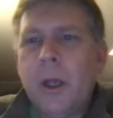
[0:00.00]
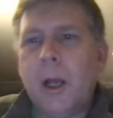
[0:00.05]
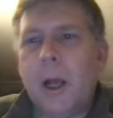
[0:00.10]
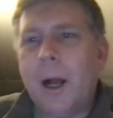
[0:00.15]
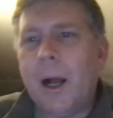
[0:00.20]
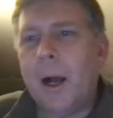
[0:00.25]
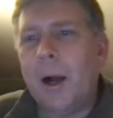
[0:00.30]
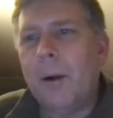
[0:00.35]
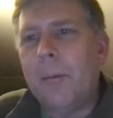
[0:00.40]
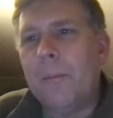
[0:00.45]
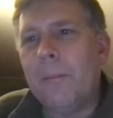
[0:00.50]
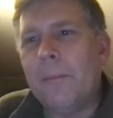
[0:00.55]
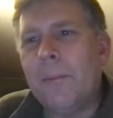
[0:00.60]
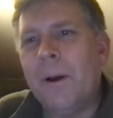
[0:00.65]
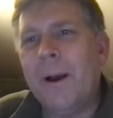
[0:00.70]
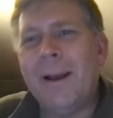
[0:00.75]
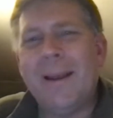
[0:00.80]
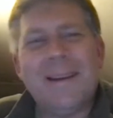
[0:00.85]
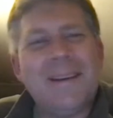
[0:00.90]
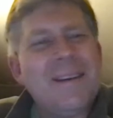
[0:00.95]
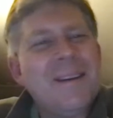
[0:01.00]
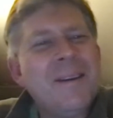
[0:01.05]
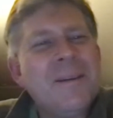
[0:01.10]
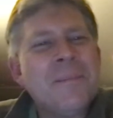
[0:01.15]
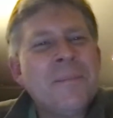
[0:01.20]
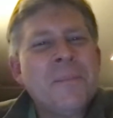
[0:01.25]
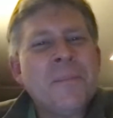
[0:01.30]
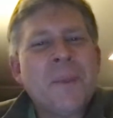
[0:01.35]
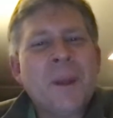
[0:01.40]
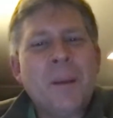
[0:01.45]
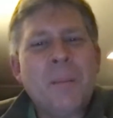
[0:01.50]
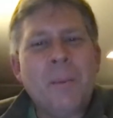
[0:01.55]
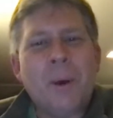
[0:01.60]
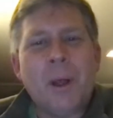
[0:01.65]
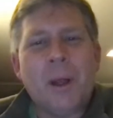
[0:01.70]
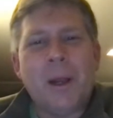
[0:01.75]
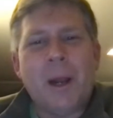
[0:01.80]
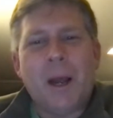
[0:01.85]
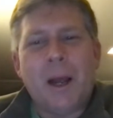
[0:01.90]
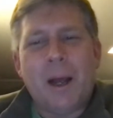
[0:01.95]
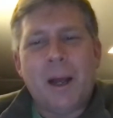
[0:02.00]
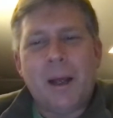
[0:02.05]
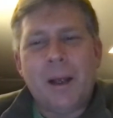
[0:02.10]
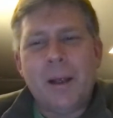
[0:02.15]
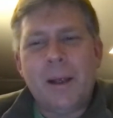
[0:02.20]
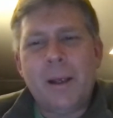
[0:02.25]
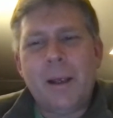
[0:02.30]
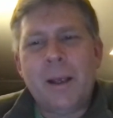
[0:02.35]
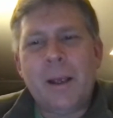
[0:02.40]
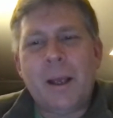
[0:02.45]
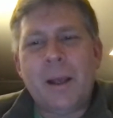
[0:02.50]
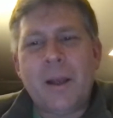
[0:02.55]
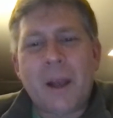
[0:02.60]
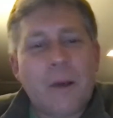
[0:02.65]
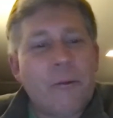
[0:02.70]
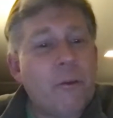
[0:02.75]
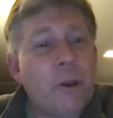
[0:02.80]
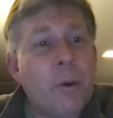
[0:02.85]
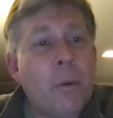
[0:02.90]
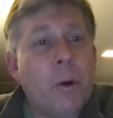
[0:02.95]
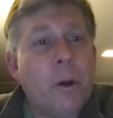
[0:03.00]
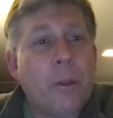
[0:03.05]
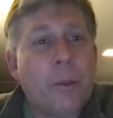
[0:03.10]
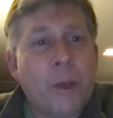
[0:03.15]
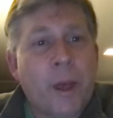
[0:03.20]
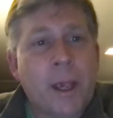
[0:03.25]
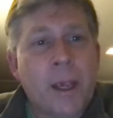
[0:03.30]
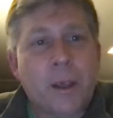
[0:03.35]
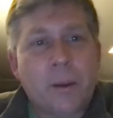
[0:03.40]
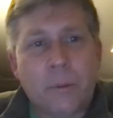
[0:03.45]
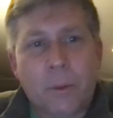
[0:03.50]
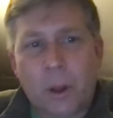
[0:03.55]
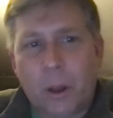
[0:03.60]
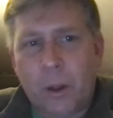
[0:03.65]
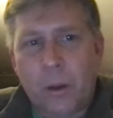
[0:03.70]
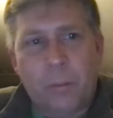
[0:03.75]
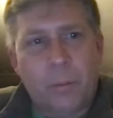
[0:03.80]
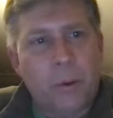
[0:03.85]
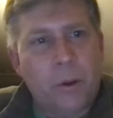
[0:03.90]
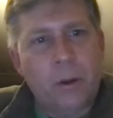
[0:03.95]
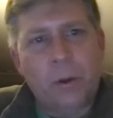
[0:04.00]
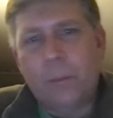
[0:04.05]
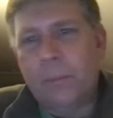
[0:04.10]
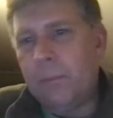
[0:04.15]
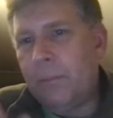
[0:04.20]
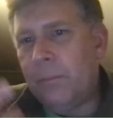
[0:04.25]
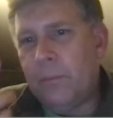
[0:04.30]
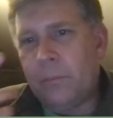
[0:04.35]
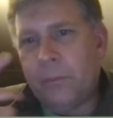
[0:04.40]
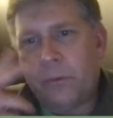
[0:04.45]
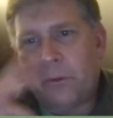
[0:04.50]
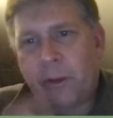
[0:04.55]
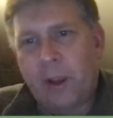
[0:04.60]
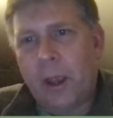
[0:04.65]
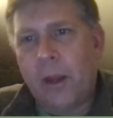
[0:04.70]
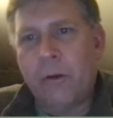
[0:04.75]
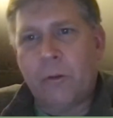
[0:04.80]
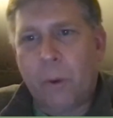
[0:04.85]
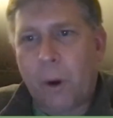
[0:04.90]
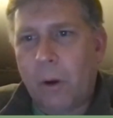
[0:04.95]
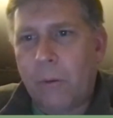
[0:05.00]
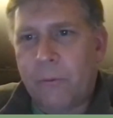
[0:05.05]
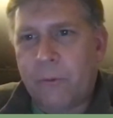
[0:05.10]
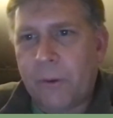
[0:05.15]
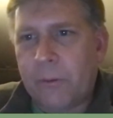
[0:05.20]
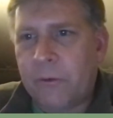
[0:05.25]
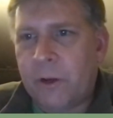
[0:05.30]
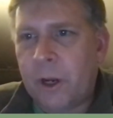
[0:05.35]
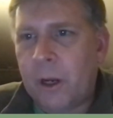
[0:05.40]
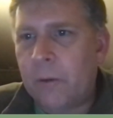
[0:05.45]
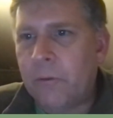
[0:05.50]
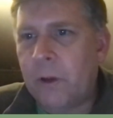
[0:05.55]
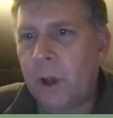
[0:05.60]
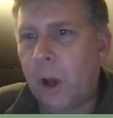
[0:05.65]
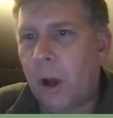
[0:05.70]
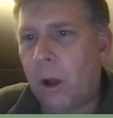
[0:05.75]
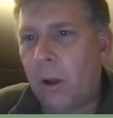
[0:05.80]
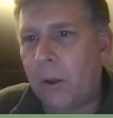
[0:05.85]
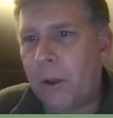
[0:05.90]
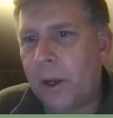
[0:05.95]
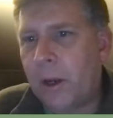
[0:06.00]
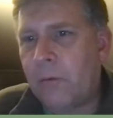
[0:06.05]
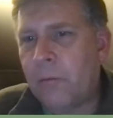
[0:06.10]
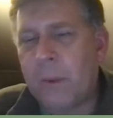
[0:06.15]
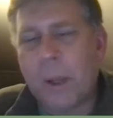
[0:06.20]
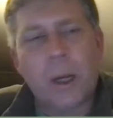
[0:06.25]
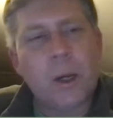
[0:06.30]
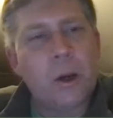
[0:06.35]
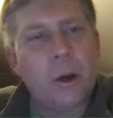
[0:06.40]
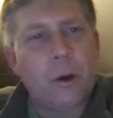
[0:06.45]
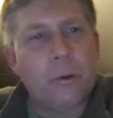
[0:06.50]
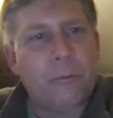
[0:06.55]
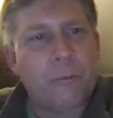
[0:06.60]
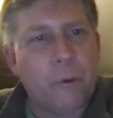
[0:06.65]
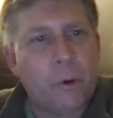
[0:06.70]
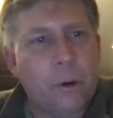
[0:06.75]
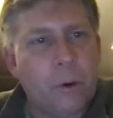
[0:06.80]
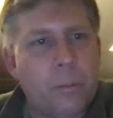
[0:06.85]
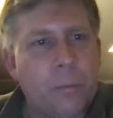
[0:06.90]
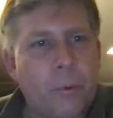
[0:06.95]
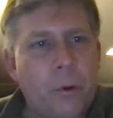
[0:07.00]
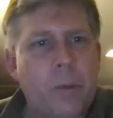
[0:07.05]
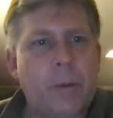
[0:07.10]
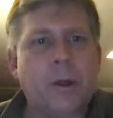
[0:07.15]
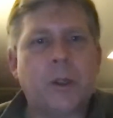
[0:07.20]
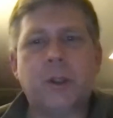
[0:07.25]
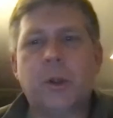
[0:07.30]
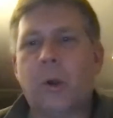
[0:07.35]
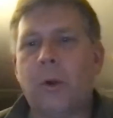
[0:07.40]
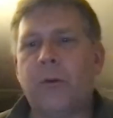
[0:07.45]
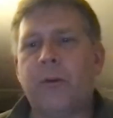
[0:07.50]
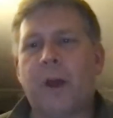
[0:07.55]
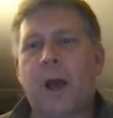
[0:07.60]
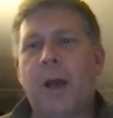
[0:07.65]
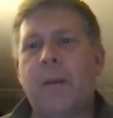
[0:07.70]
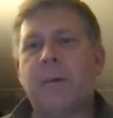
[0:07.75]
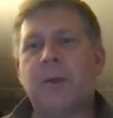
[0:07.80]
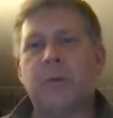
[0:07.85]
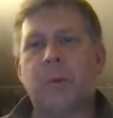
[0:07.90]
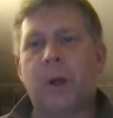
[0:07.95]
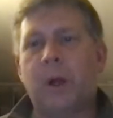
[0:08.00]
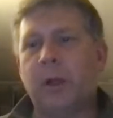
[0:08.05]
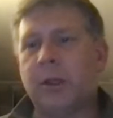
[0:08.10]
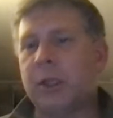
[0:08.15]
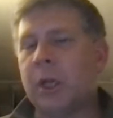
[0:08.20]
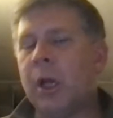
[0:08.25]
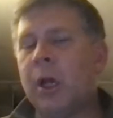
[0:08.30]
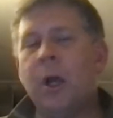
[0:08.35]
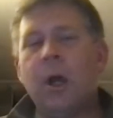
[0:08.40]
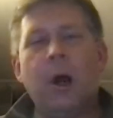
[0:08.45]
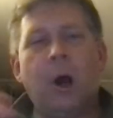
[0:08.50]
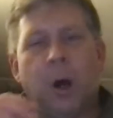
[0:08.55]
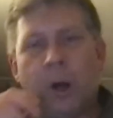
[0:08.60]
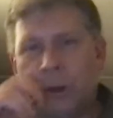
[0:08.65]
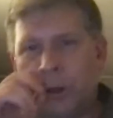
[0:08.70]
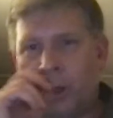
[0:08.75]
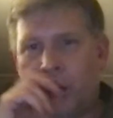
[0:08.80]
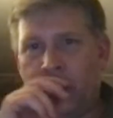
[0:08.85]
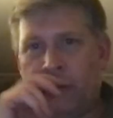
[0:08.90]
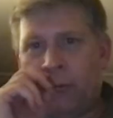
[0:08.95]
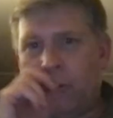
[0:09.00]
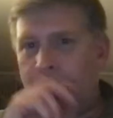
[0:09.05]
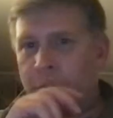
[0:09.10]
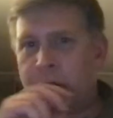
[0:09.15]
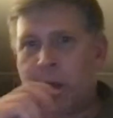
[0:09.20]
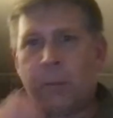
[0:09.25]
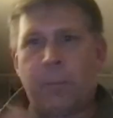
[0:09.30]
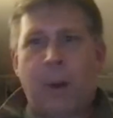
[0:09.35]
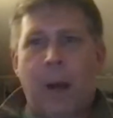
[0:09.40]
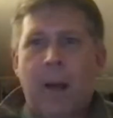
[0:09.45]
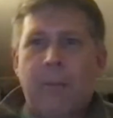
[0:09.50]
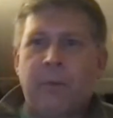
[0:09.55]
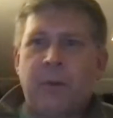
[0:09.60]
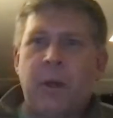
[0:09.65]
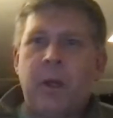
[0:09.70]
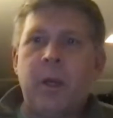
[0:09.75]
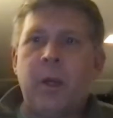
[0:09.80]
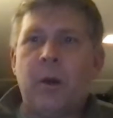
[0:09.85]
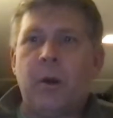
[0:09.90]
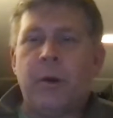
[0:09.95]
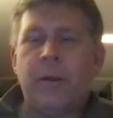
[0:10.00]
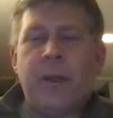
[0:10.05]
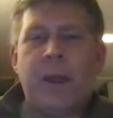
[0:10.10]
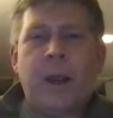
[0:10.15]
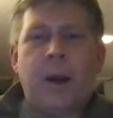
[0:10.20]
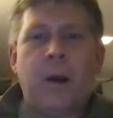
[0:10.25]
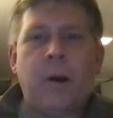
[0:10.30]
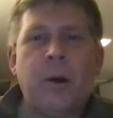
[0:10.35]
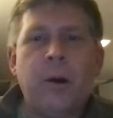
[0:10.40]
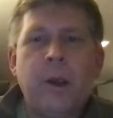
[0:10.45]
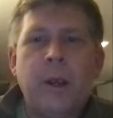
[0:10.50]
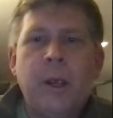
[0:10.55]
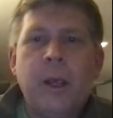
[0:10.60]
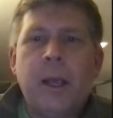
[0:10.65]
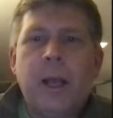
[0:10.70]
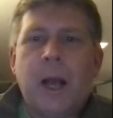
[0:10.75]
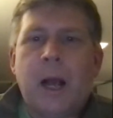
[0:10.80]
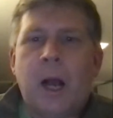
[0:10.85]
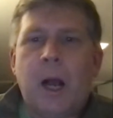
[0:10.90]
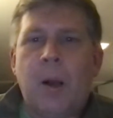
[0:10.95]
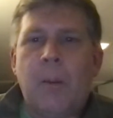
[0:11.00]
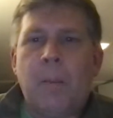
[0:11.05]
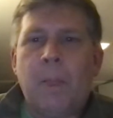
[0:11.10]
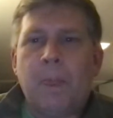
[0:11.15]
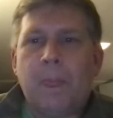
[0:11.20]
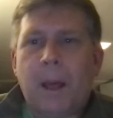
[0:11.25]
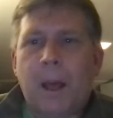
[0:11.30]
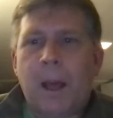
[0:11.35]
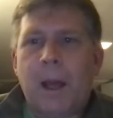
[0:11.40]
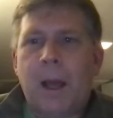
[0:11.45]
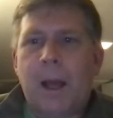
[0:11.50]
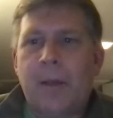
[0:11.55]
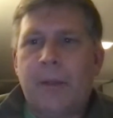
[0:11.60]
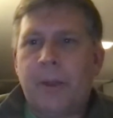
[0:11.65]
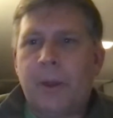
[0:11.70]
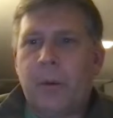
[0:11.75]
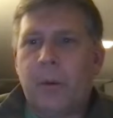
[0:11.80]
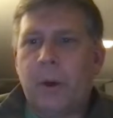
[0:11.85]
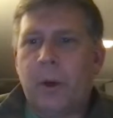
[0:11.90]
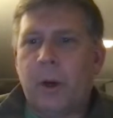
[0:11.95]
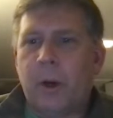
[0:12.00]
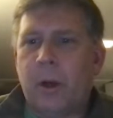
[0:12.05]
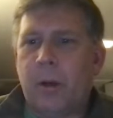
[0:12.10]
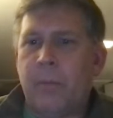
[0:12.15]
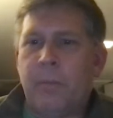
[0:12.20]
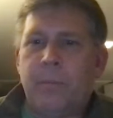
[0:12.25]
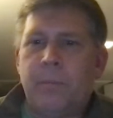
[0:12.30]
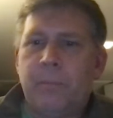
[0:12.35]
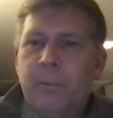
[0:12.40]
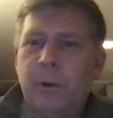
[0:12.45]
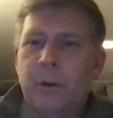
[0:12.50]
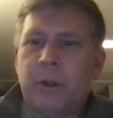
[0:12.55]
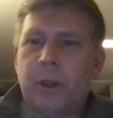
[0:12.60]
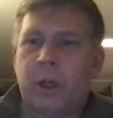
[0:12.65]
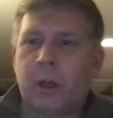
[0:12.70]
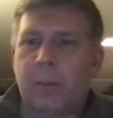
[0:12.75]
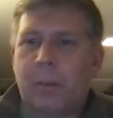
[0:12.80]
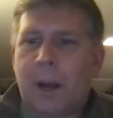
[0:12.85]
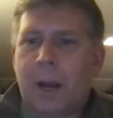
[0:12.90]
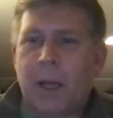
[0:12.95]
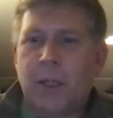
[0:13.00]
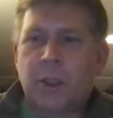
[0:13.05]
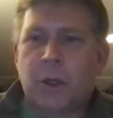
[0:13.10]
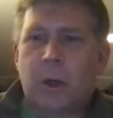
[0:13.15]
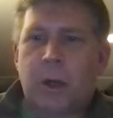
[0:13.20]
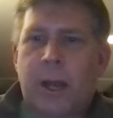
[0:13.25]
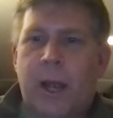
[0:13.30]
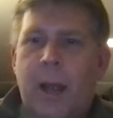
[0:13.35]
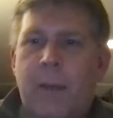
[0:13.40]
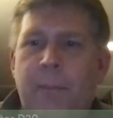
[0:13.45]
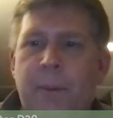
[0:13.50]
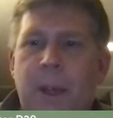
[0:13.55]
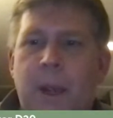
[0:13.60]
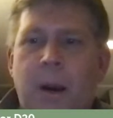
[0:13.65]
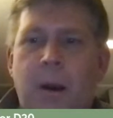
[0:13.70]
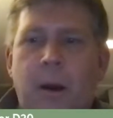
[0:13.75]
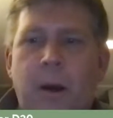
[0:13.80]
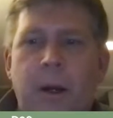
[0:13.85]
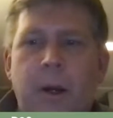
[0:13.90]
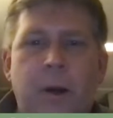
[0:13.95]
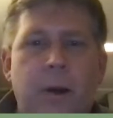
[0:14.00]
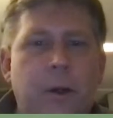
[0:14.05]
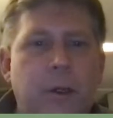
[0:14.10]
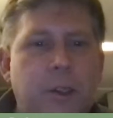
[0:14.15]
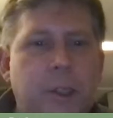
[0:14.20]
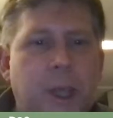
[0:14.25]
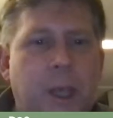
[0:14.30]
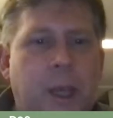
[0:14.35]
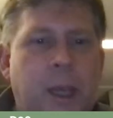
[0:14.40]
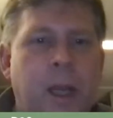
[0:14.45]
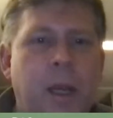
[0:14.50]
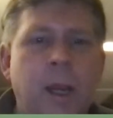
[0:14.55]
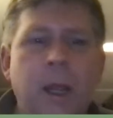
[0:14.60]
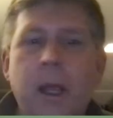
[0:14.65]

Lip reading: But I definitely want to thank the 10, 12, 15 of y'all that have been here for pretty much the whole time, as well as all the other folks that popped in here and there. I think we're going to put the kibosh on happy hour here in a second.